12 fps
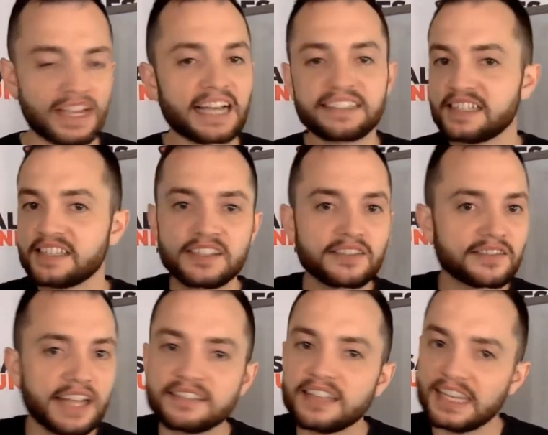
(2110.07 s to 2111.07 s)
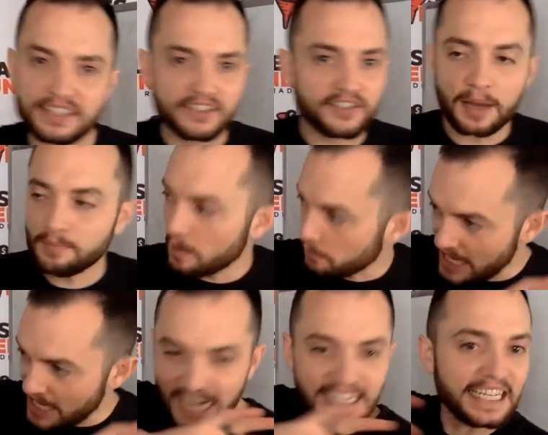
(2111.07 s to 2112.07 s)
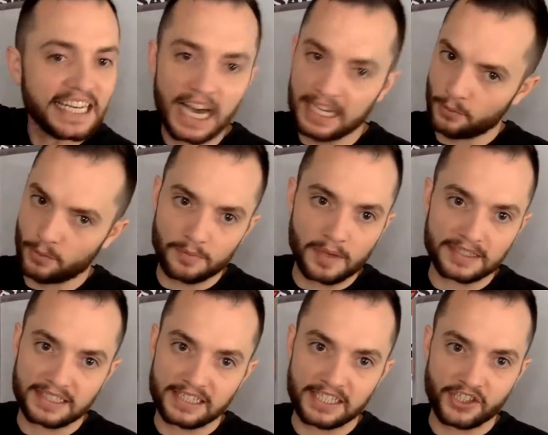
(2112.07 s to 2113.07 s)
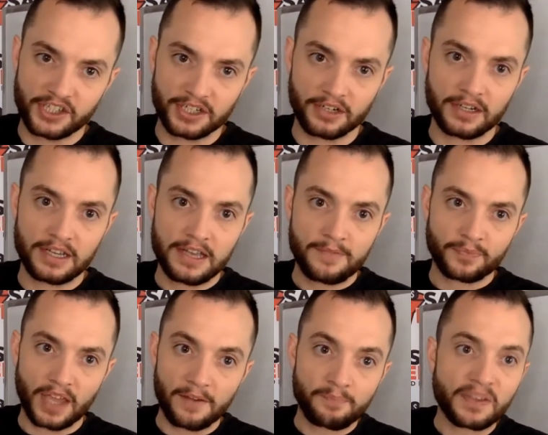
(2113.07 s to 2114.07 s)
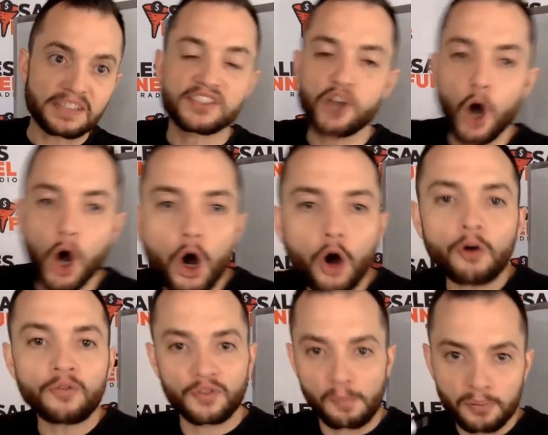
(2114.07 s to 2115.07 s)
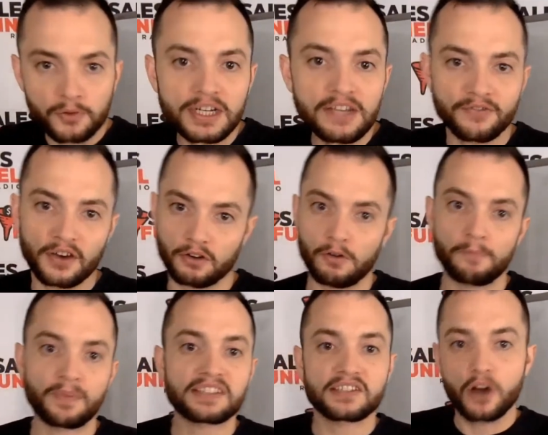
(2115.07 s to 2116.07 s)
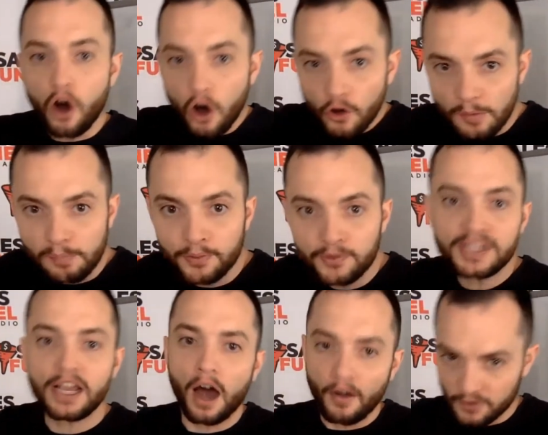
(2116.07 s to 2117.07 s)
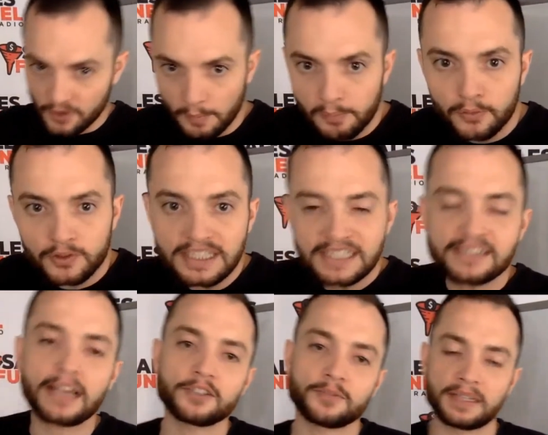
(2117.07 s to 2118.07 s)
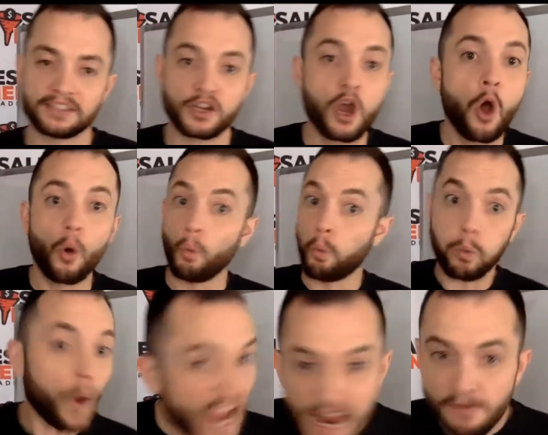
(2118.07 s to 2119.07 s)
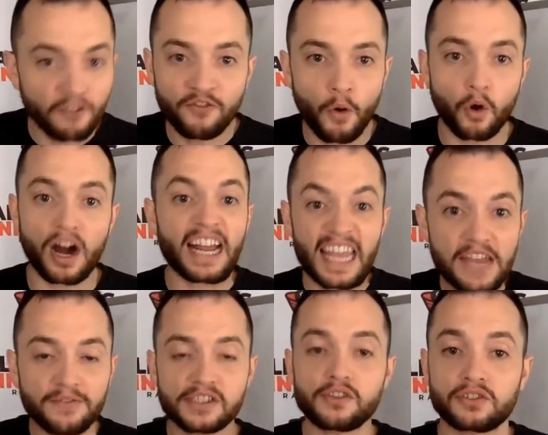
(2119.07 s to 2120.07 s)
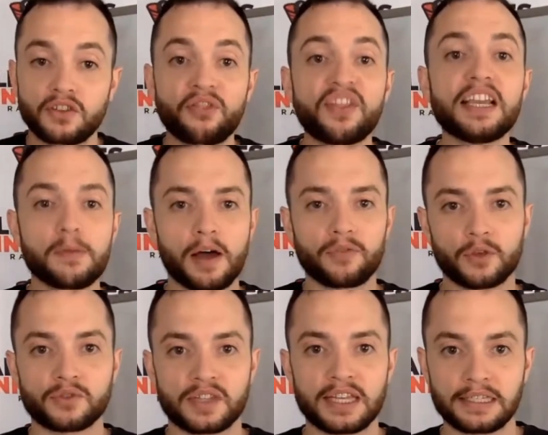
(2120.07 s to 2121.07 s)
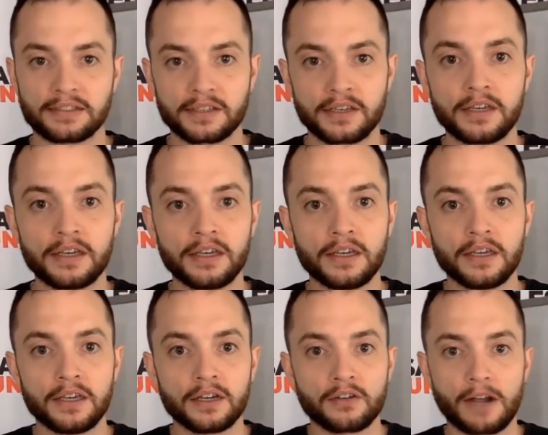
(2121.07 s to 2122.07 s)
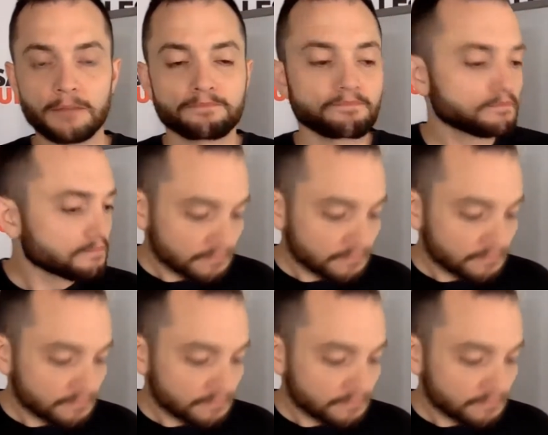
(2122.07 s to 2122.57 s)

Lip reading: But guys, that's like step number 99 in what I'm about to teach you here. Okay. This is all the pre-funnel. This is all the pre-offer, the pre-sales message, way before I even start to think about those things, right?